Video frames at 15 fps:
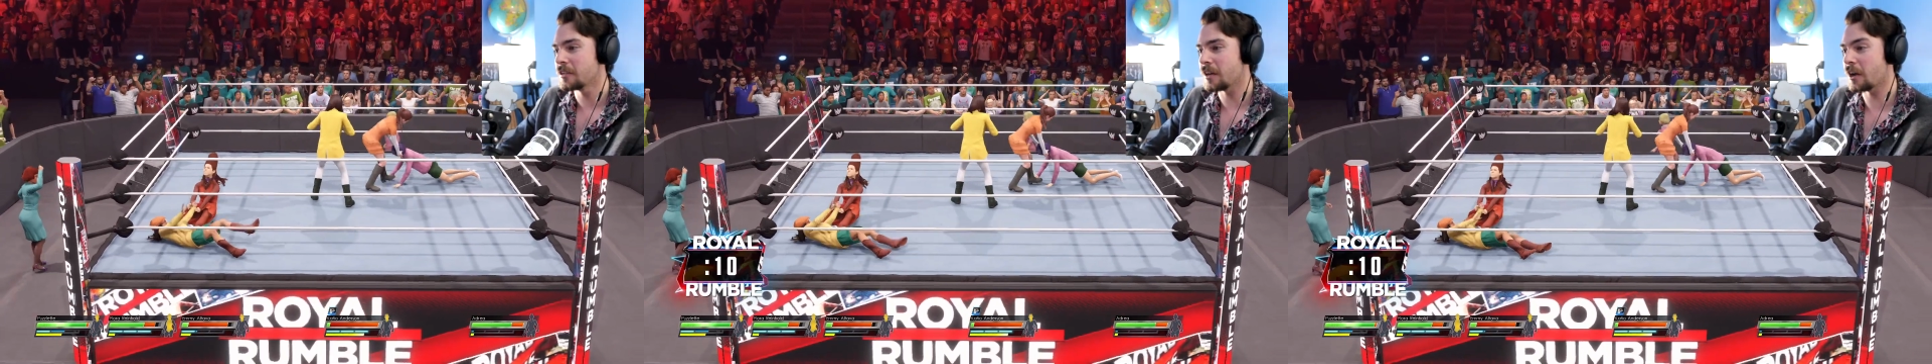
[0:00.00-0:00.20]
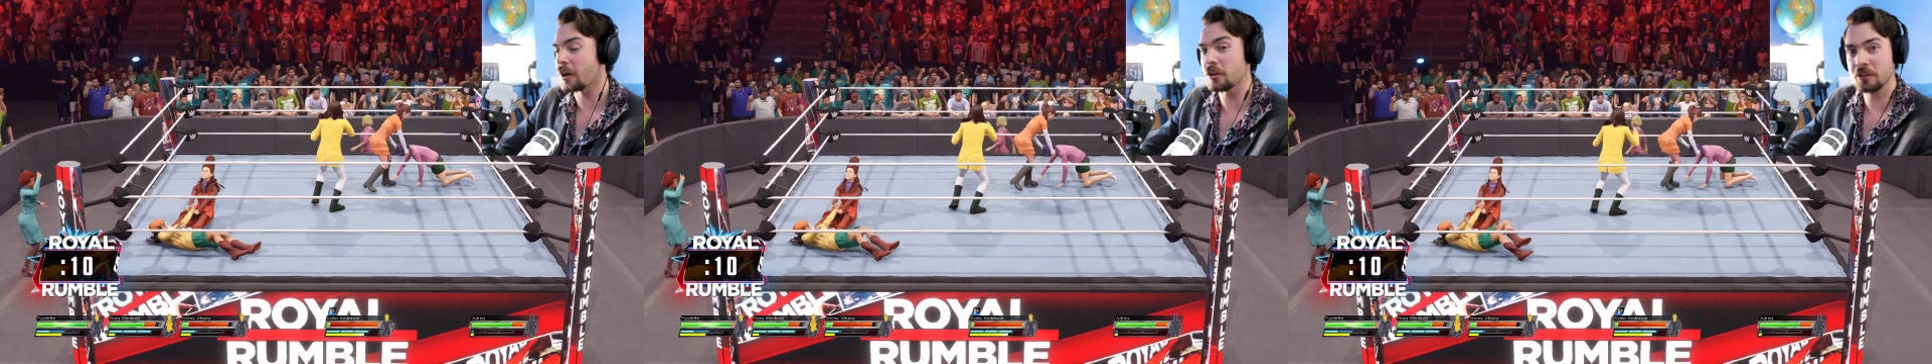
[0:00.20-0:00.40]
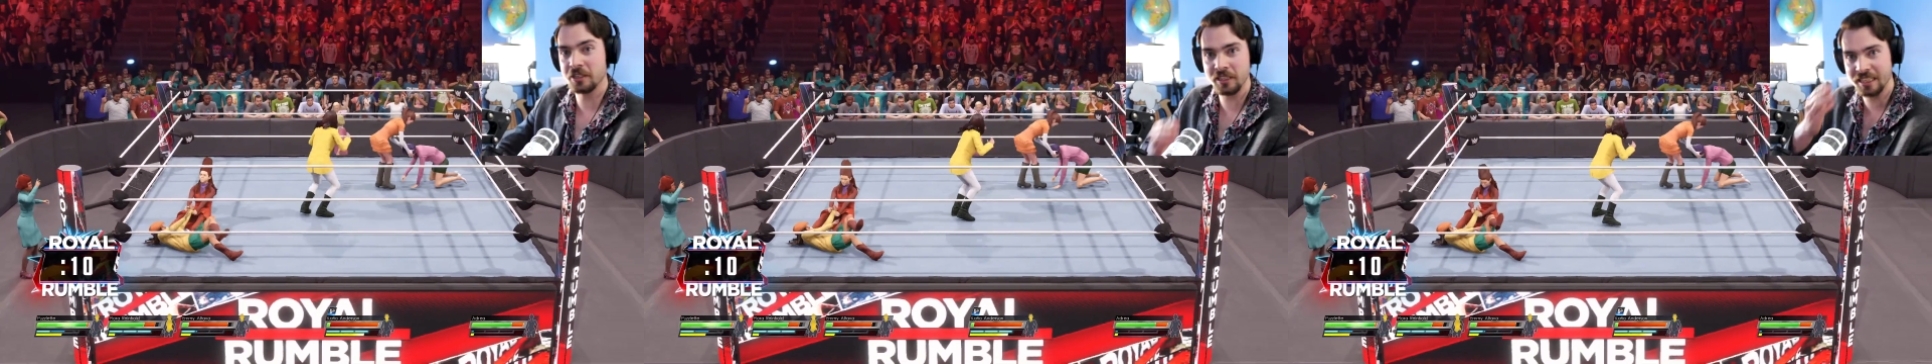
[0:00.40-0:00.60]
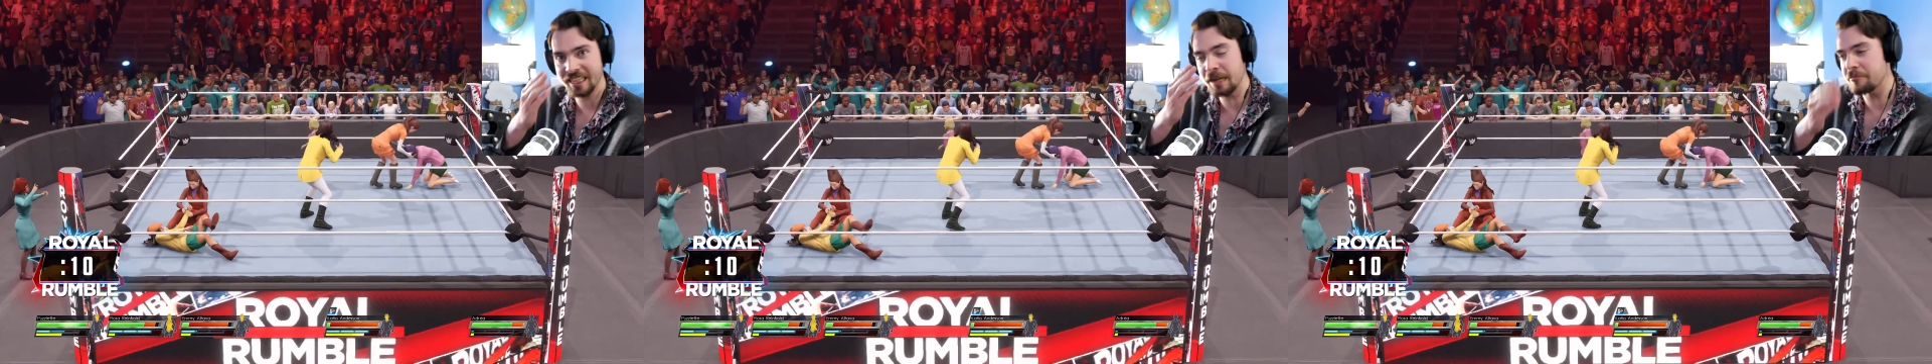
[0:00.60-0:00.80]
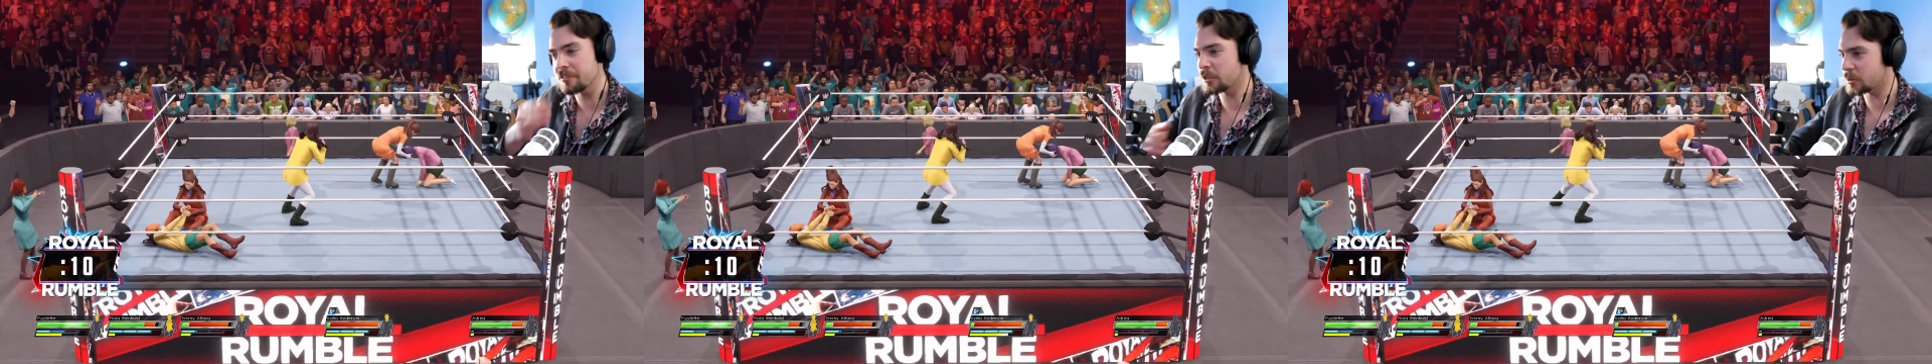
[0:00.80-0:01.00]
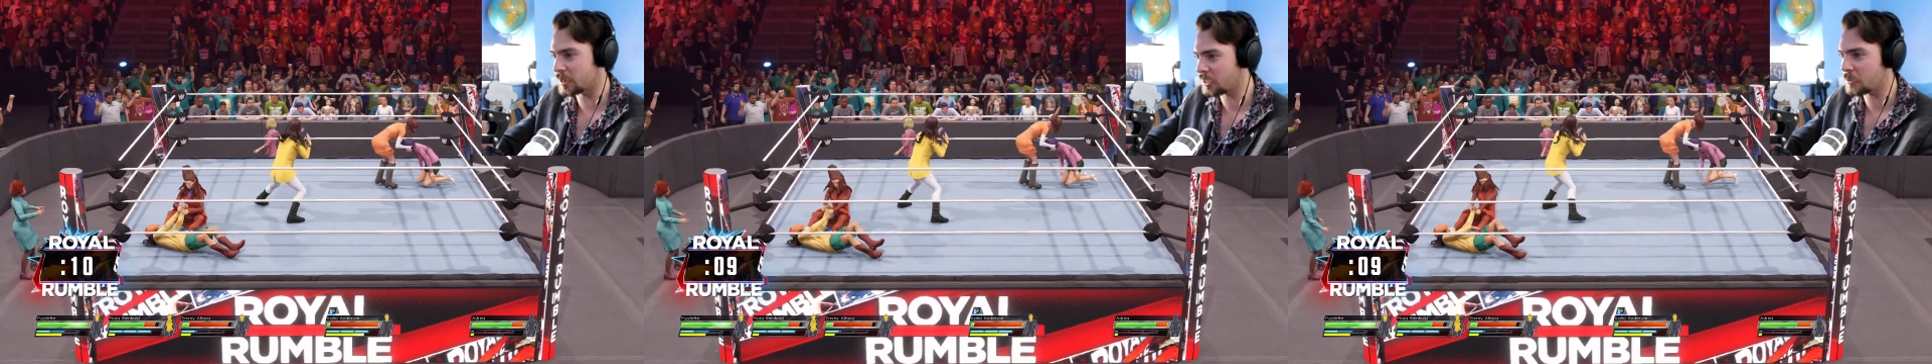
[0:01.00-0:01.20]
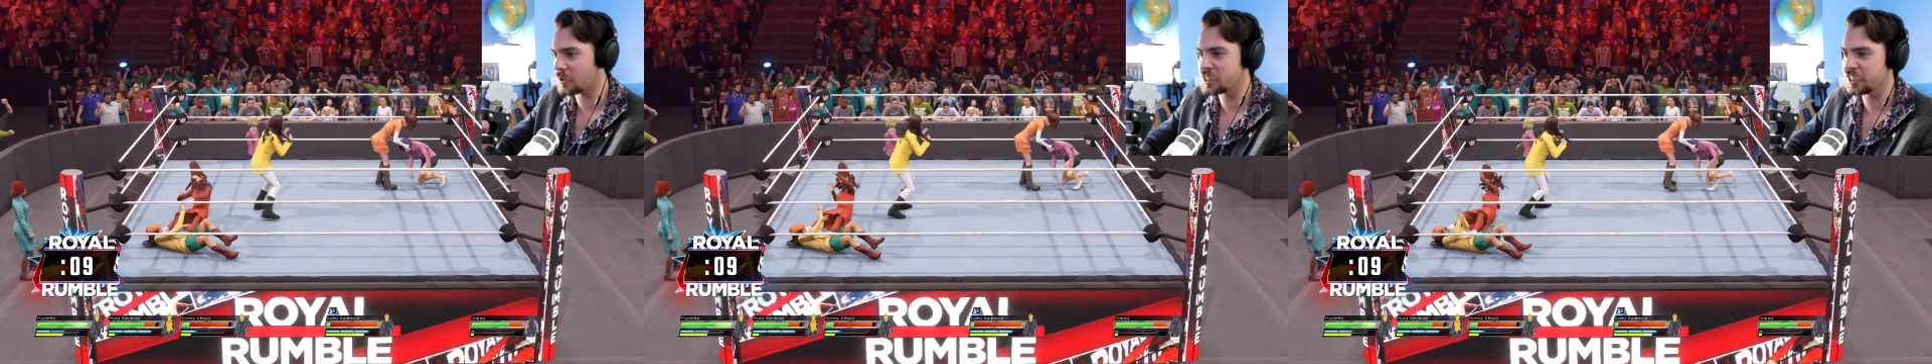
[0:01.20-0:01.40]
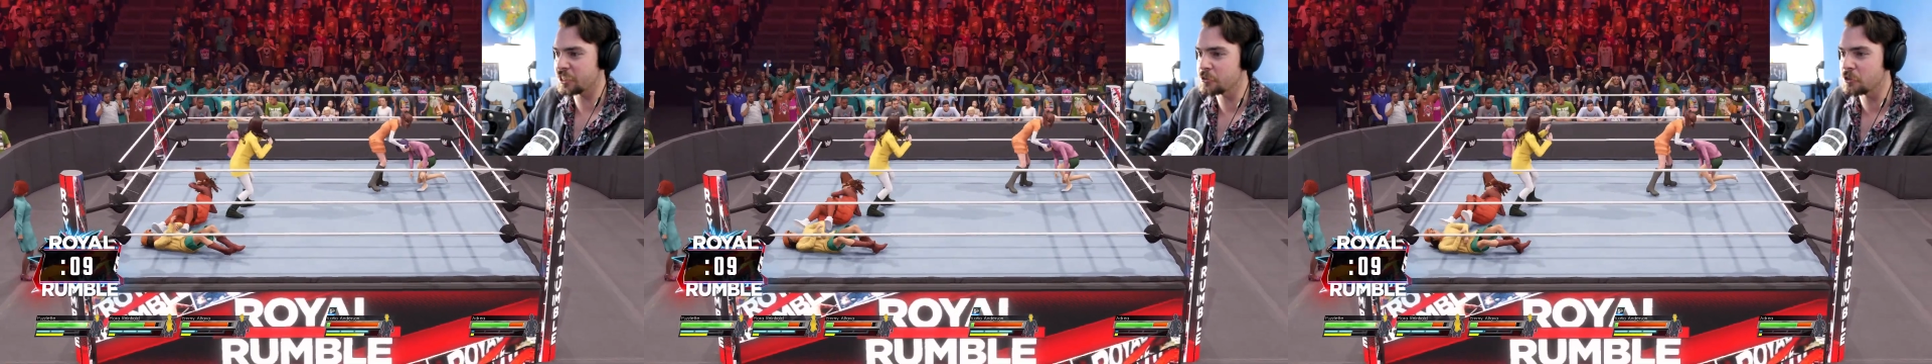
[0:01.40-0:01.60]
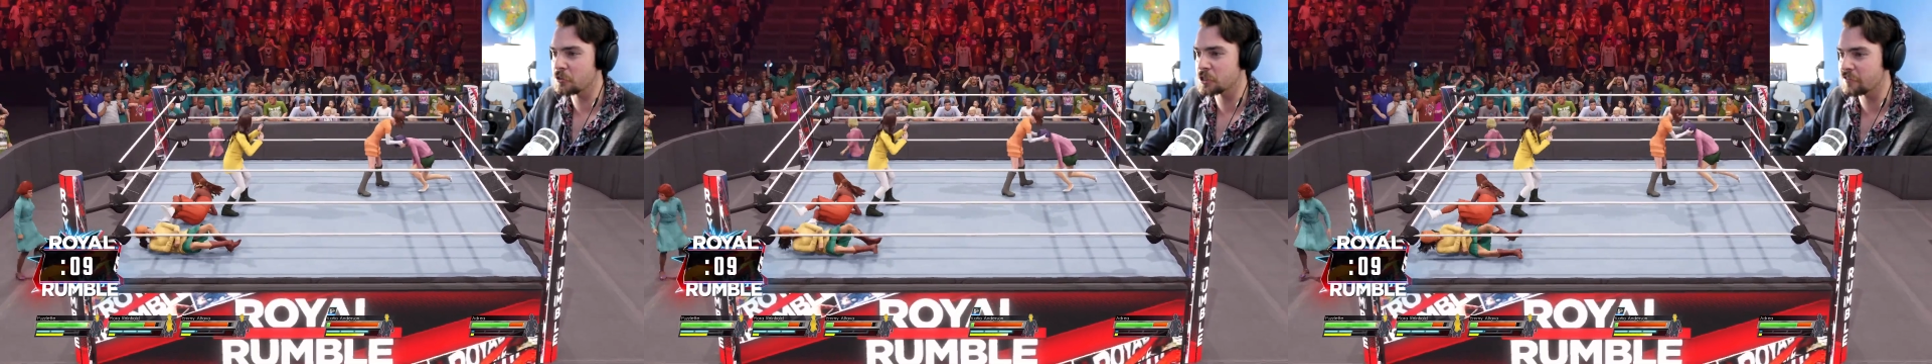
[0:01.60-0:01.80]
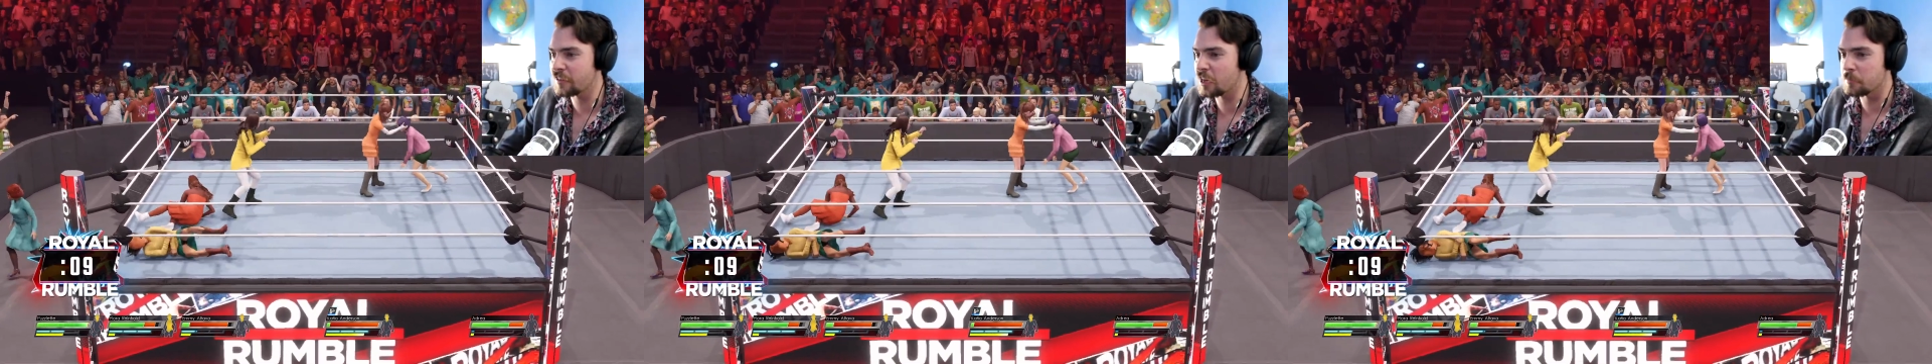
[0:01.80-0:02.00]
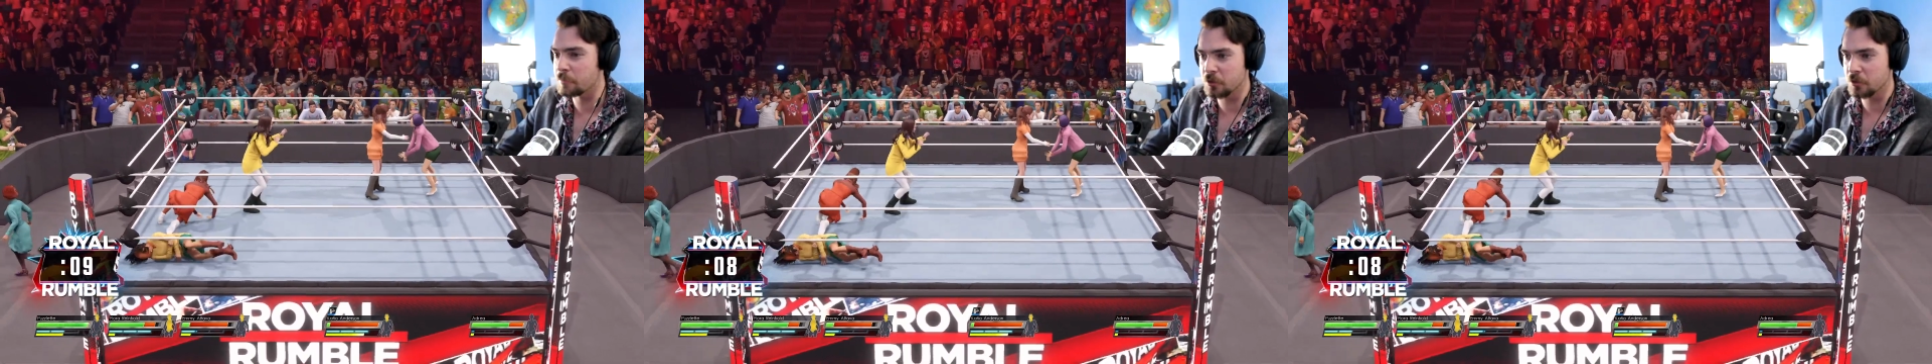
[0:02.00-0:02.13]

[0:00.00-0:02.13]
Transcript: Looking at the camera there, so I didn't quite see who knocked her out.